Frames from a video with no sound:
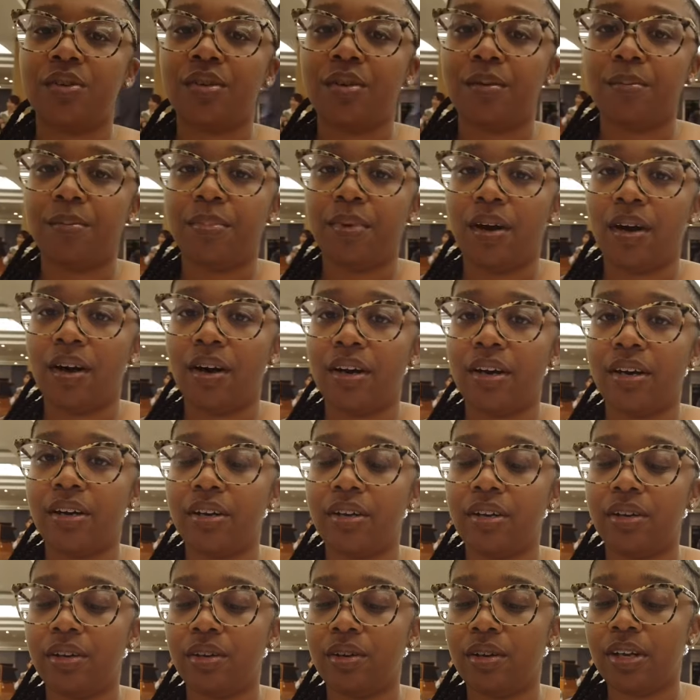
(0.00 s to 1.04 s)
to do the
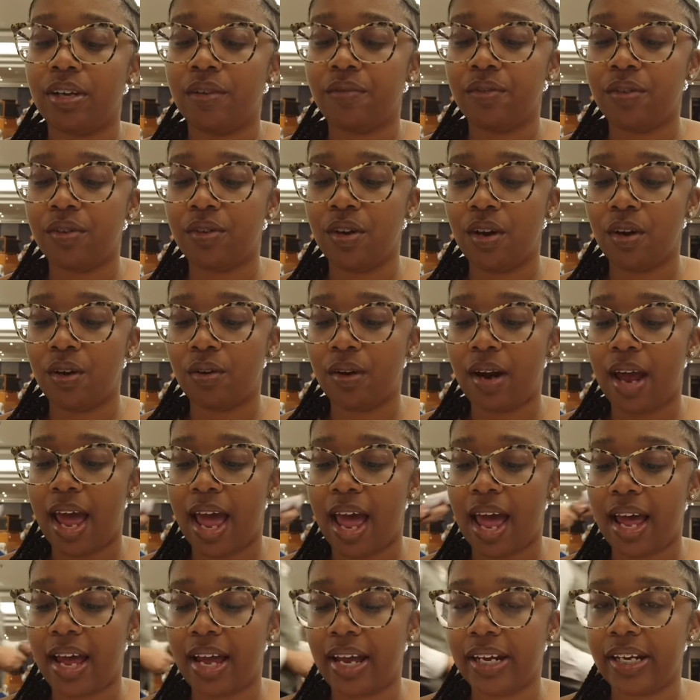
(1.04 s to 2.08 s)
bar, if you don't
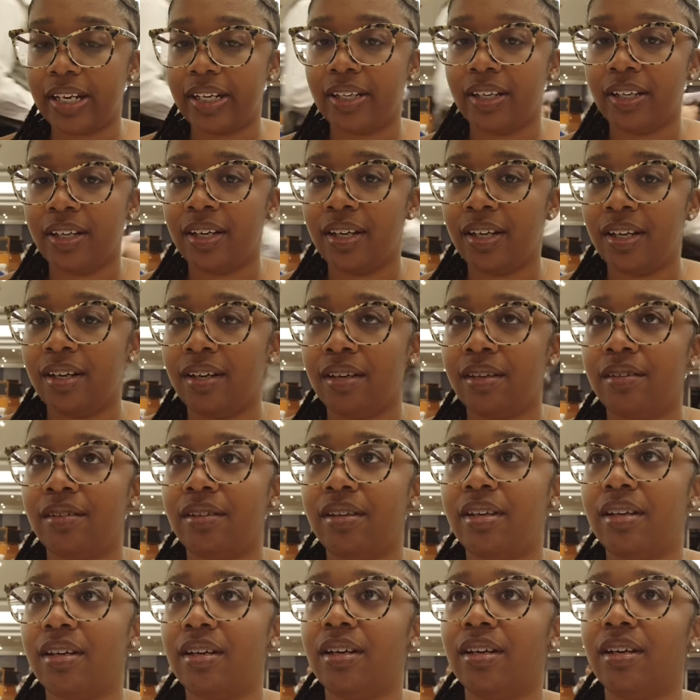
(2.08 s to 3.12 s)
add
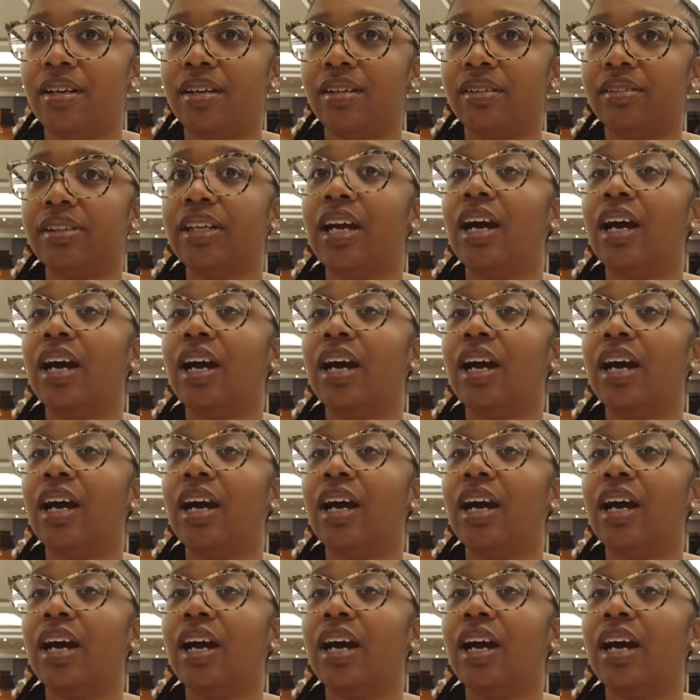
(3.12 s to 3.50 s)
the...